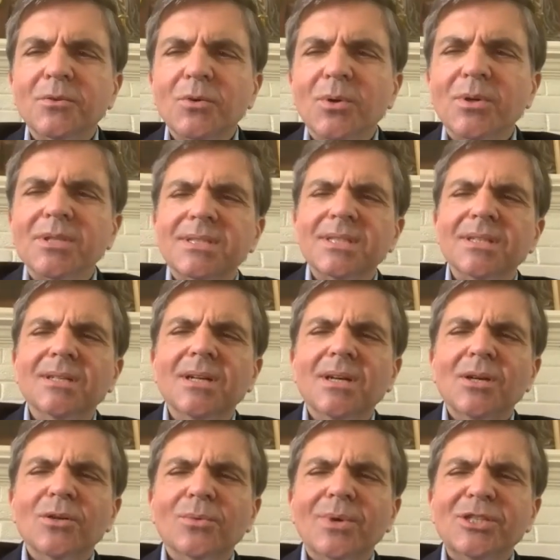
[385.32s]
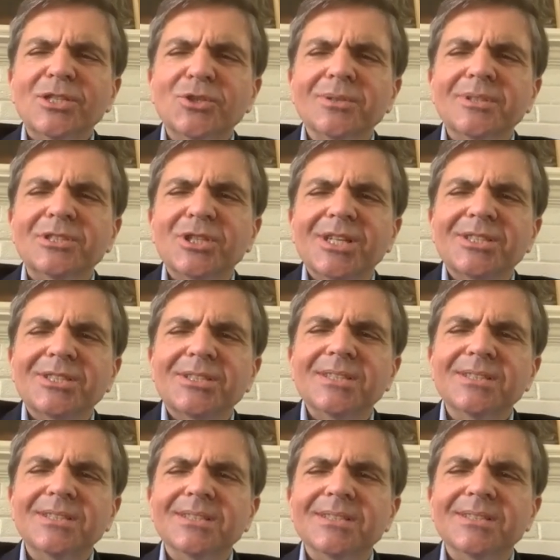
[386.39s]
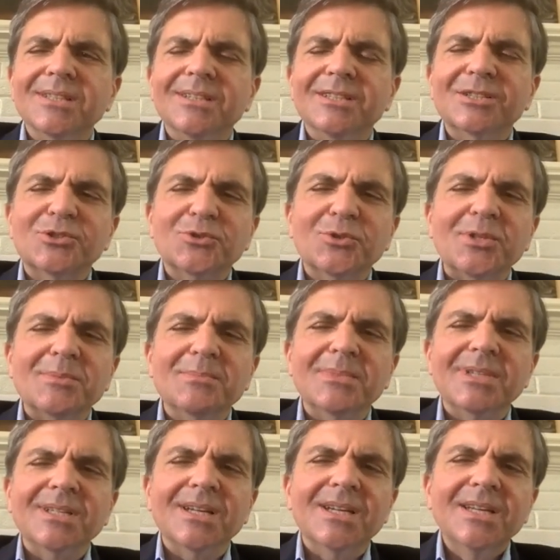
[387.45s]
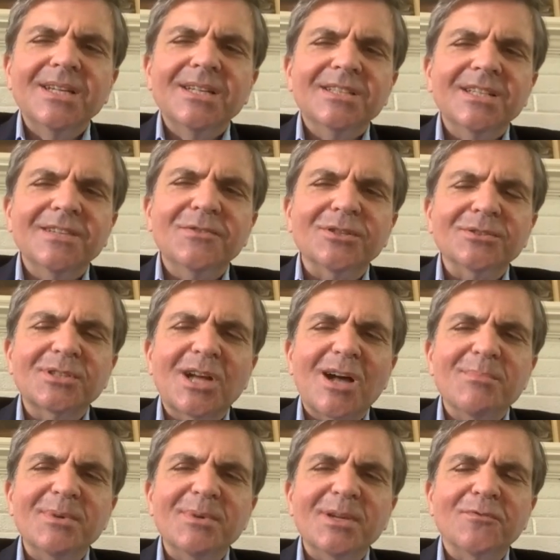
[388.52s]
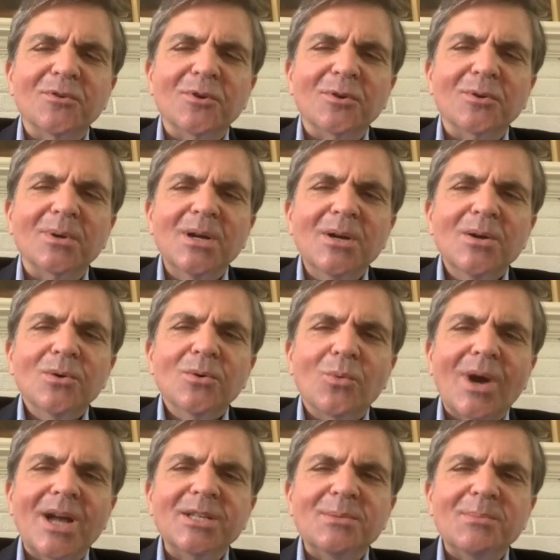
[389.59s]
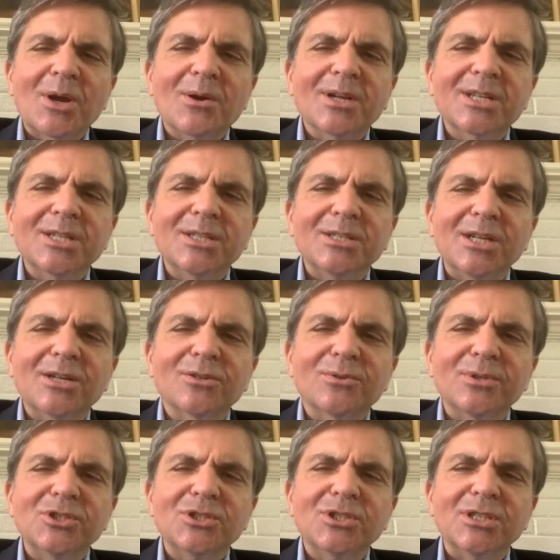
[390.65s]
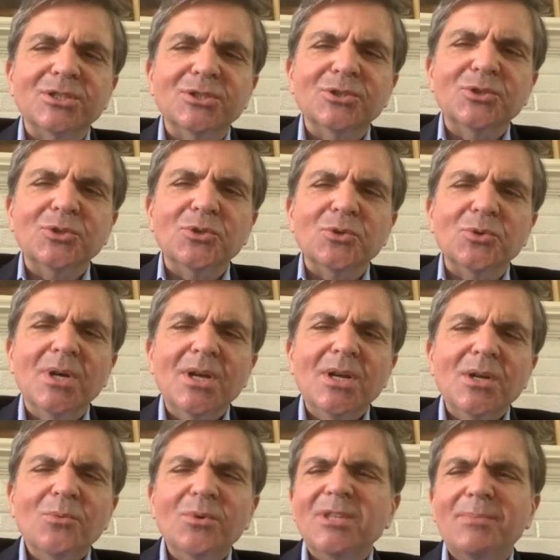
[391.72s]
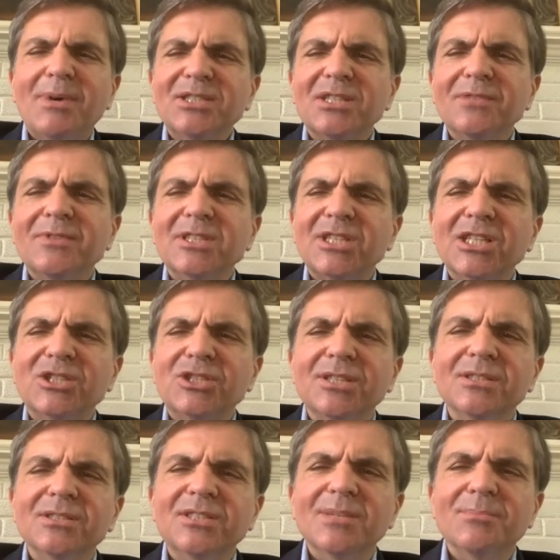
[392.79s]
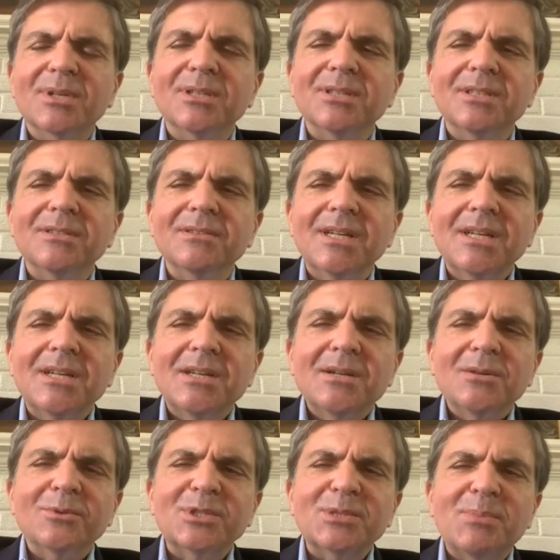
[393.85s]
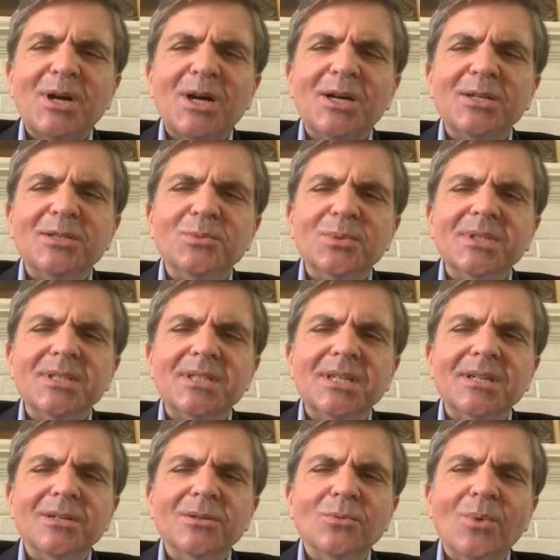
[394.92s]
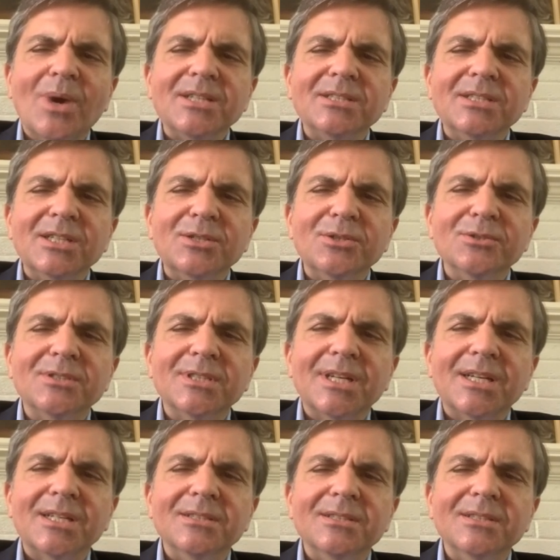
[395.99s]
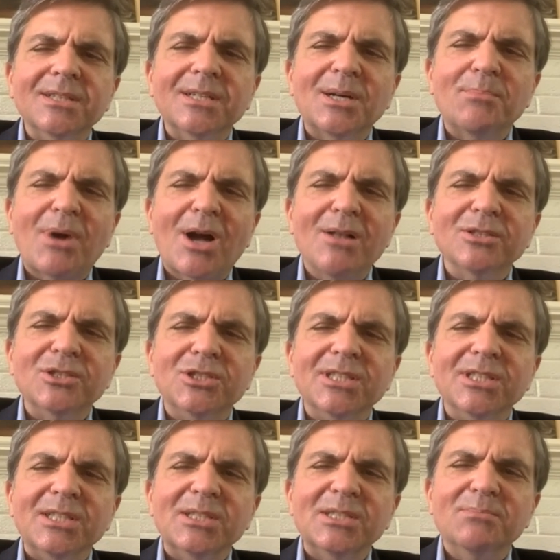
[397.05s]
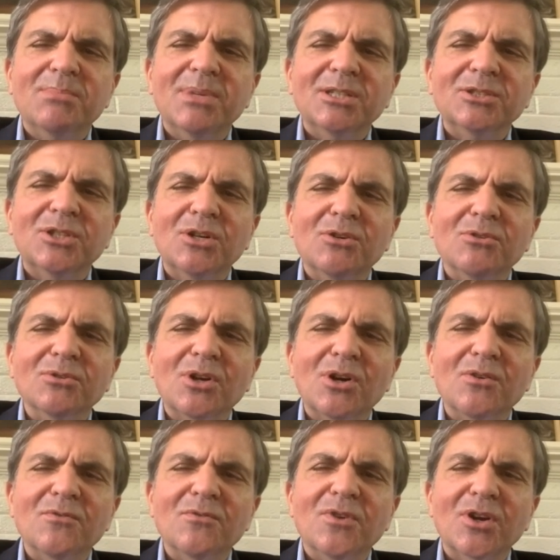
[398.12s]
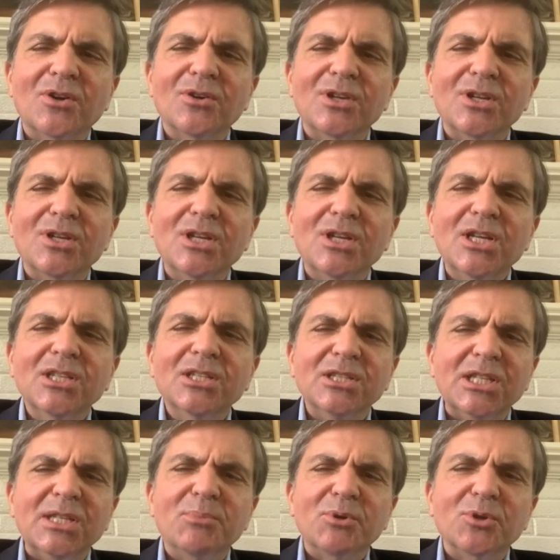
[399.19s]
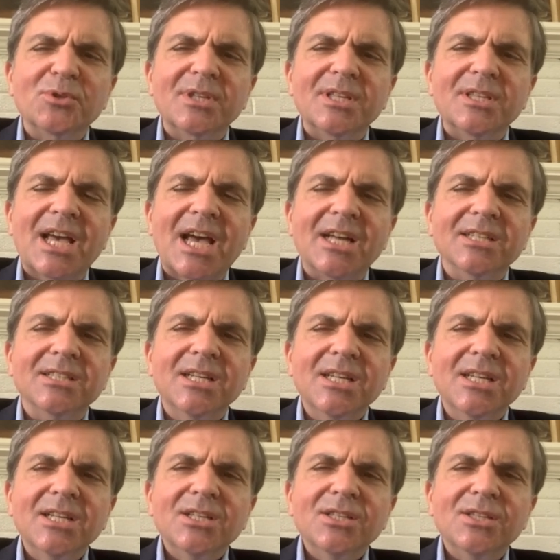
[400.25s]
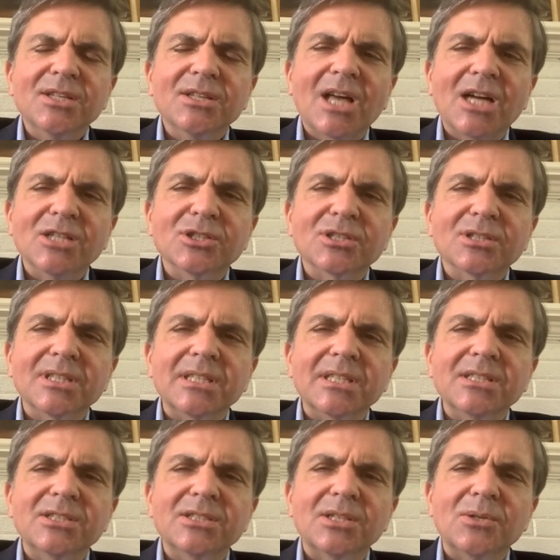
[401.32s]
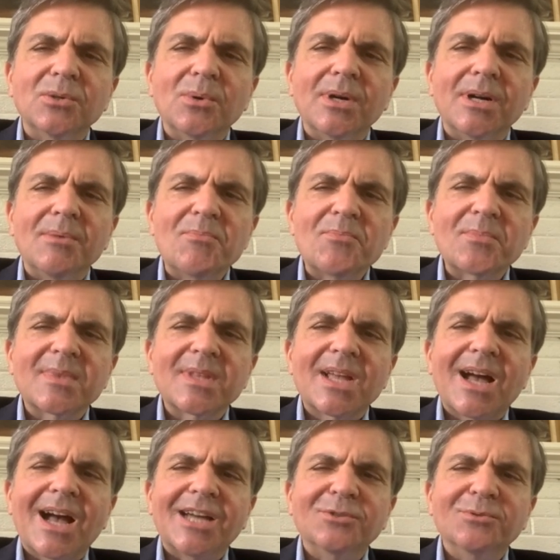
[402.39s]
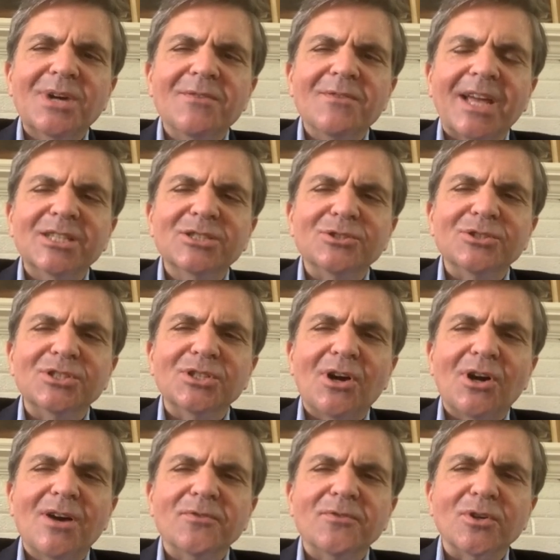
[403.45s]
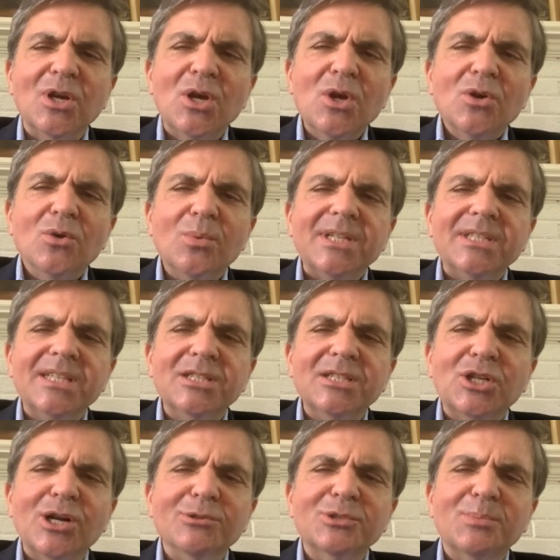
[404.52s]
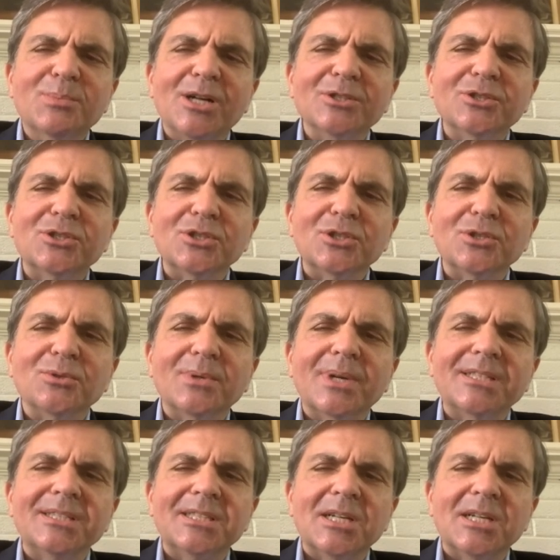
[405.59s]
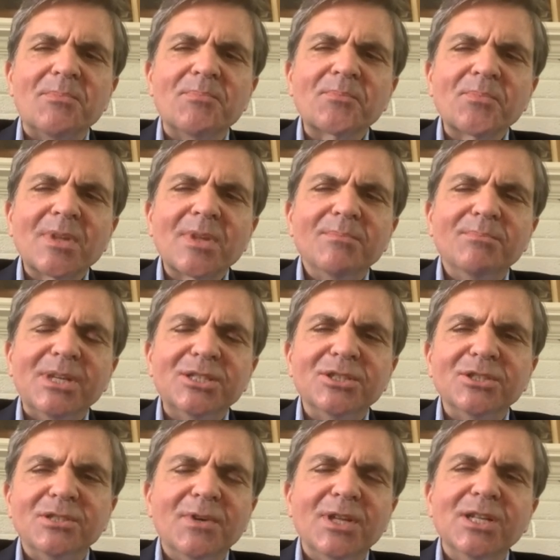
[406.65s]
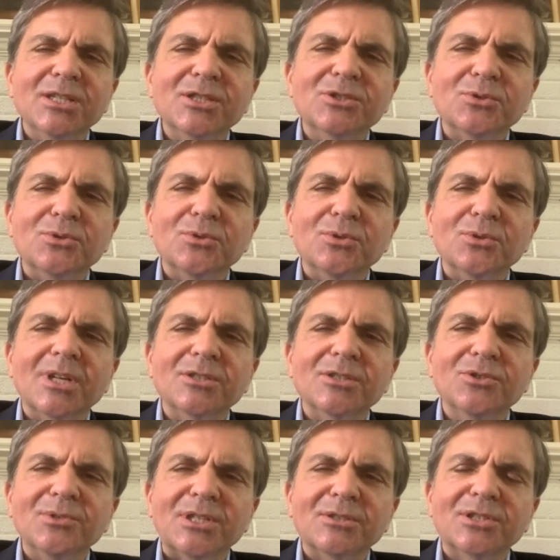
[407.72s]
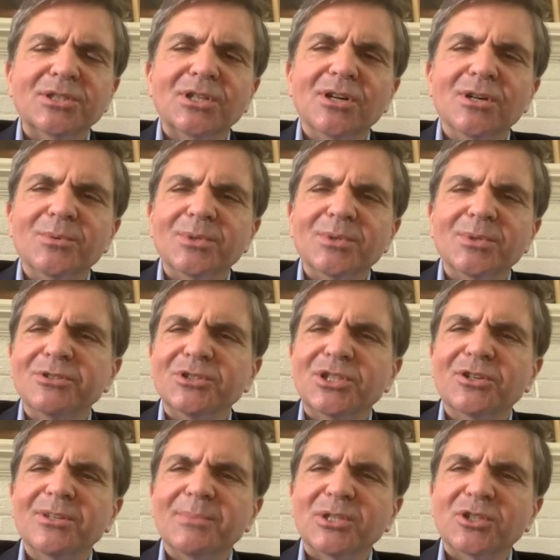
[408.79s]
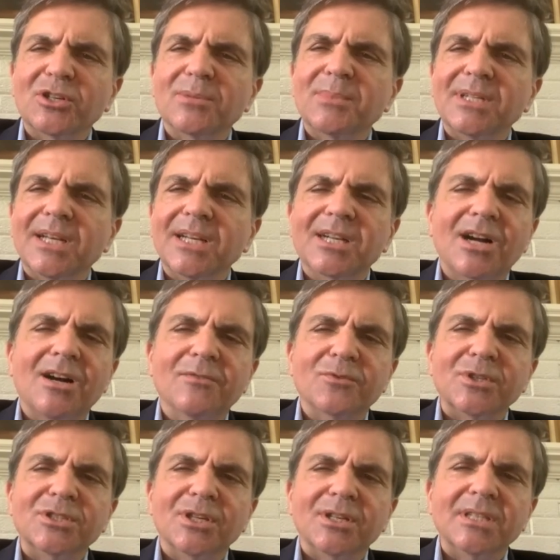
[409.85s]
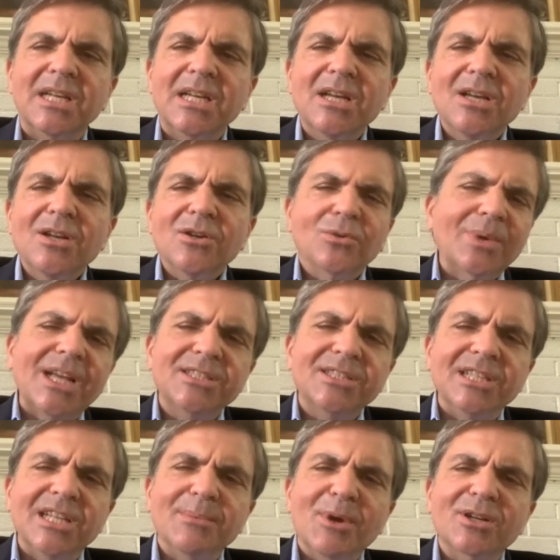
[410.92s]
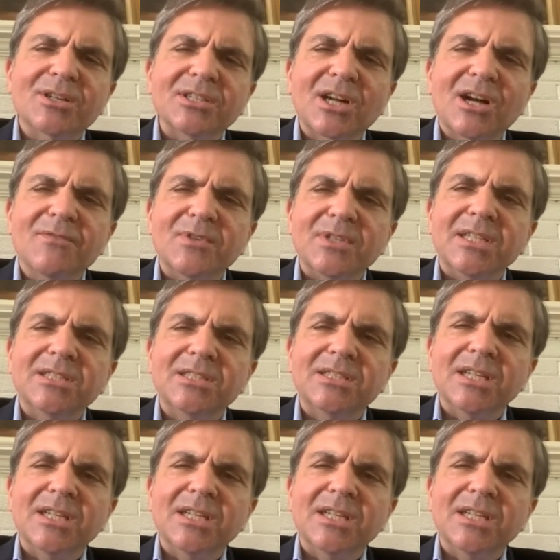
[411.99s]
course, racial injustice is an extremely difficult topic for white American Christians who, with the best of intentions, typically respond with white guilt and apologies, but don't go very deeper than that theologically. So I don't have answers to offer. We did co-sponsor at Beeson Divinity School 2 years ago with Dr. Jerry McDermott a conference on race in the American Covenant,